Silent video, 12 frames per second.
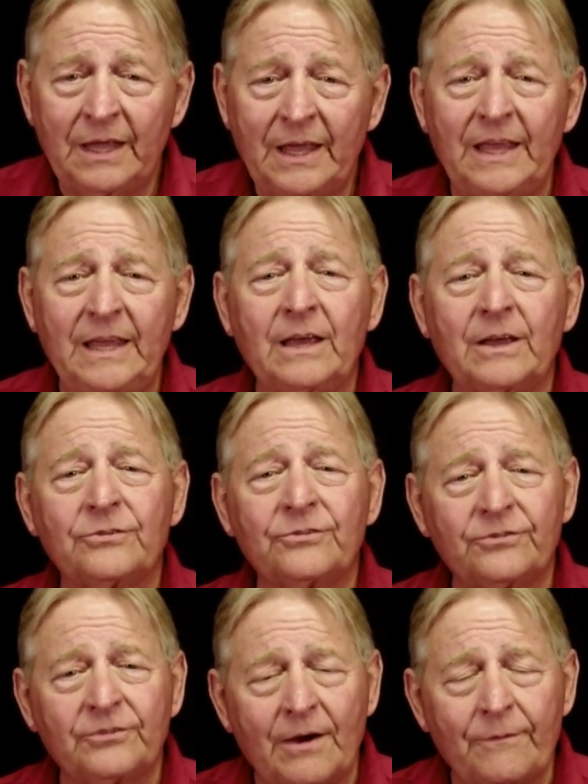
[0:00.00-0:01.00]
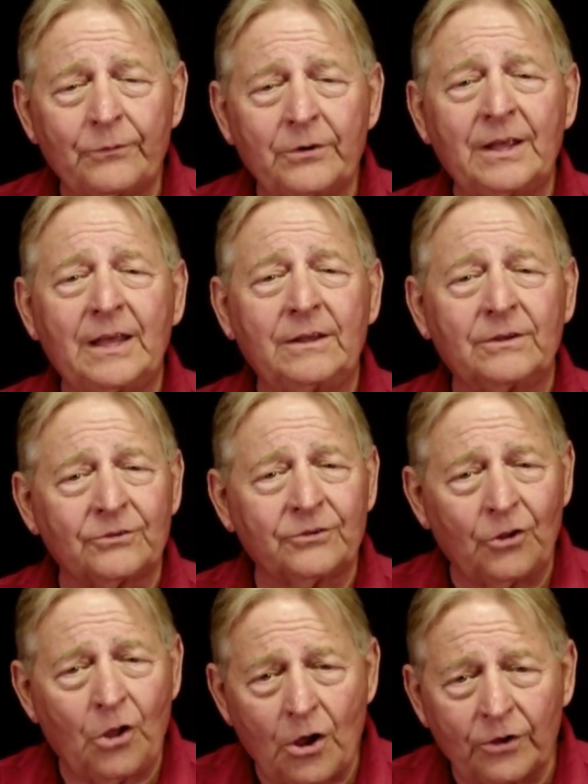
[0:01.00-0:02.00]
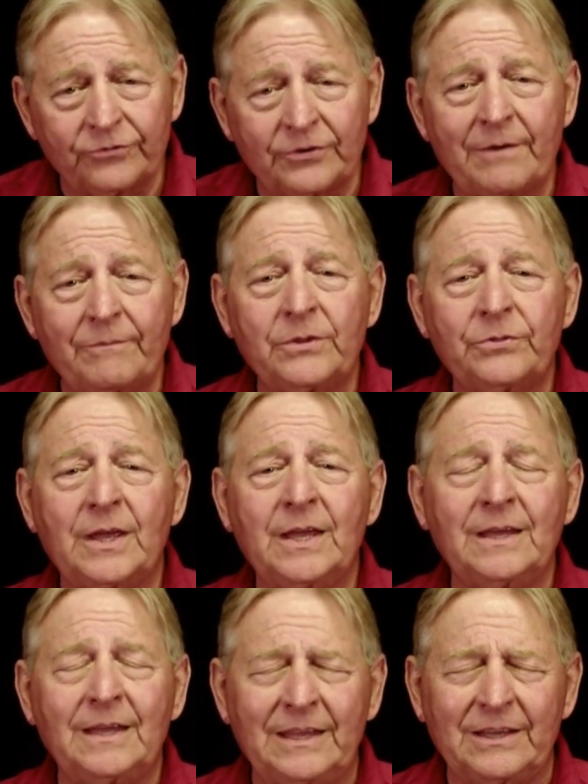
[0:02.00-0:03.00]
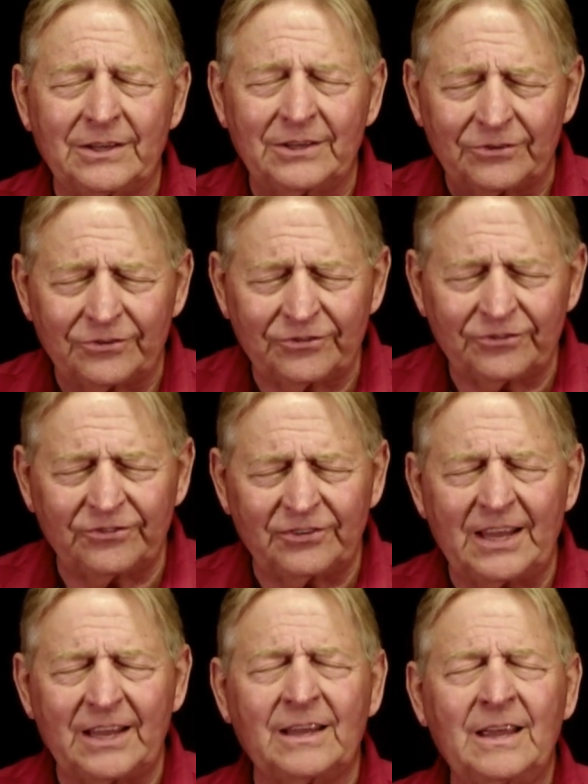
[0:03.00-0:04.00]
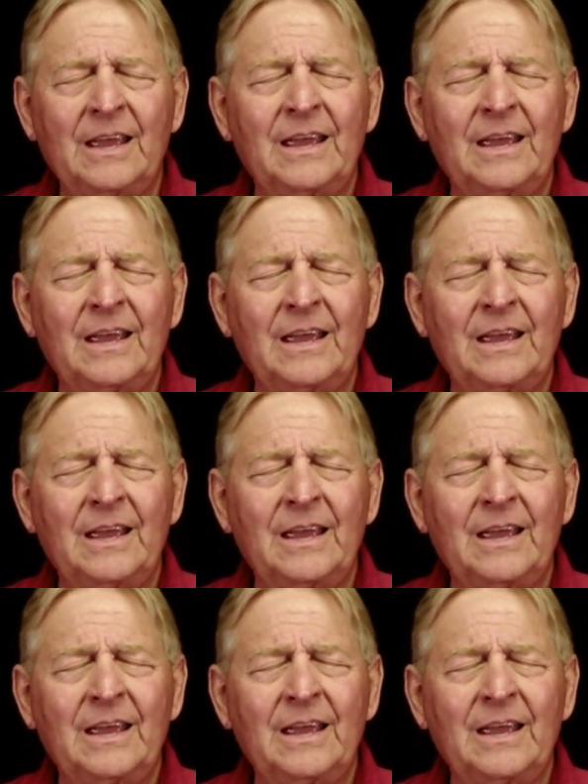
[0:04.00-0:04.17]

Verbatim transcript: he has suffered, he has lost everything, he is sick.